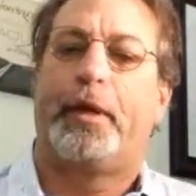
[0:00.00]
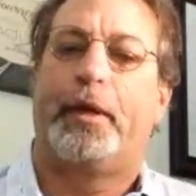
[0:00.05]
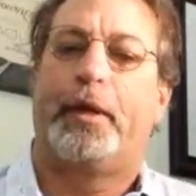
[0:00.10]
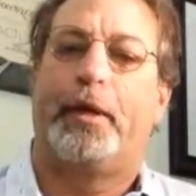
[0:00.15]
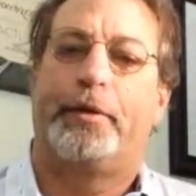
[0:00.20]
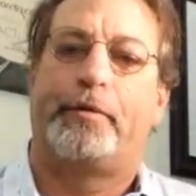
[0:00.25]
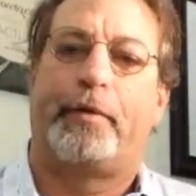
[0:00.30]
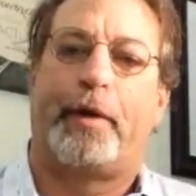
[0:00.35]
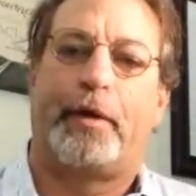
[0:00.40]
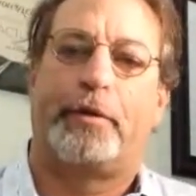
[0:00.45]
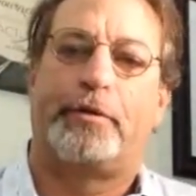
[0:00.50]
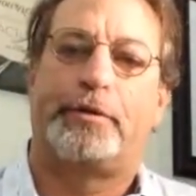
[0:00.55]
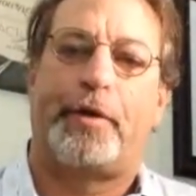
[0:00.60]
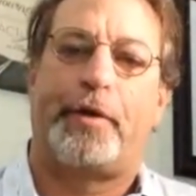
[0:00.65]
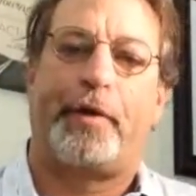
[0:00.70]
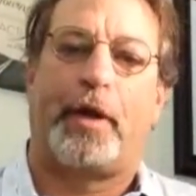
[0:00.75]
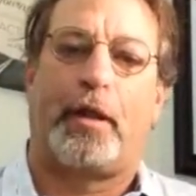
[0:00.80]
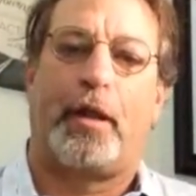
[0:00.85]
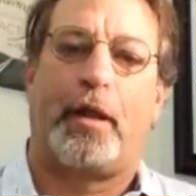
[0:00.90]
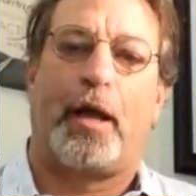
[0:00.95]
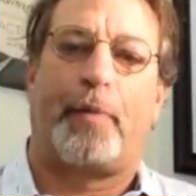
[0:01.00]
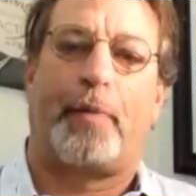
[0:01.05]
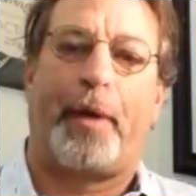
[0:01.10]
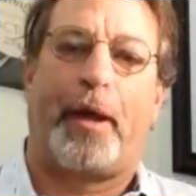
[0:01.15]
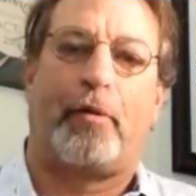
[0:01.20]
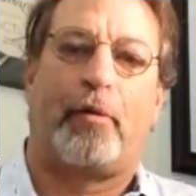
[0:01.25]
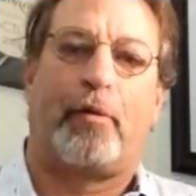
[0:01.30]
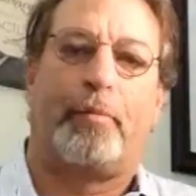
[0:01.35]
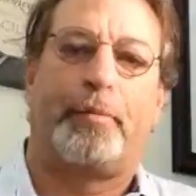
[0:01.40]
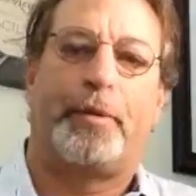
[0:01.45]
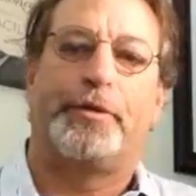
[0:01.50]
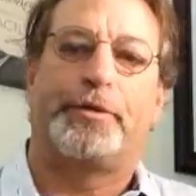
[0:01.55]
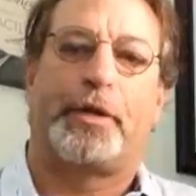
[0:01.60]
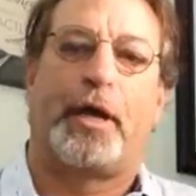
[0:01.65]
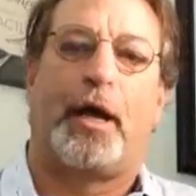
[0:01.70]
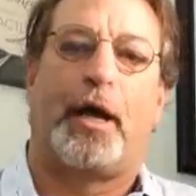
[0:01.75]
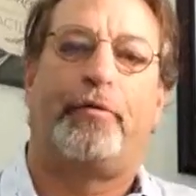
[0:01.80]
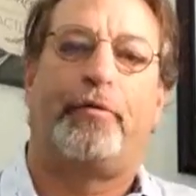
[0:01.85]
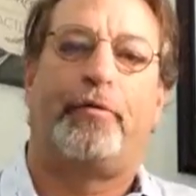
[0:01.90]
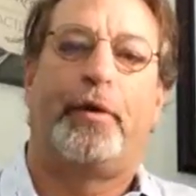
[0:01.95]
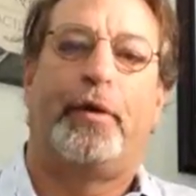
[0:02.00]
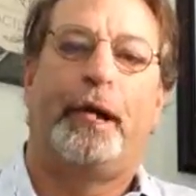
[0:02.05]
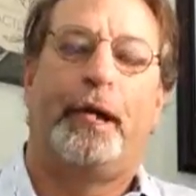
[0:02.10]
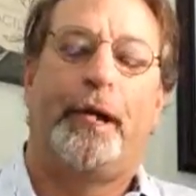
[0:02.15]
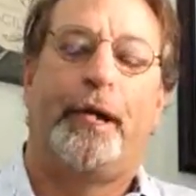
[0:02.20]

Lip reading: It's around 7 o'clock. My alarm goes off.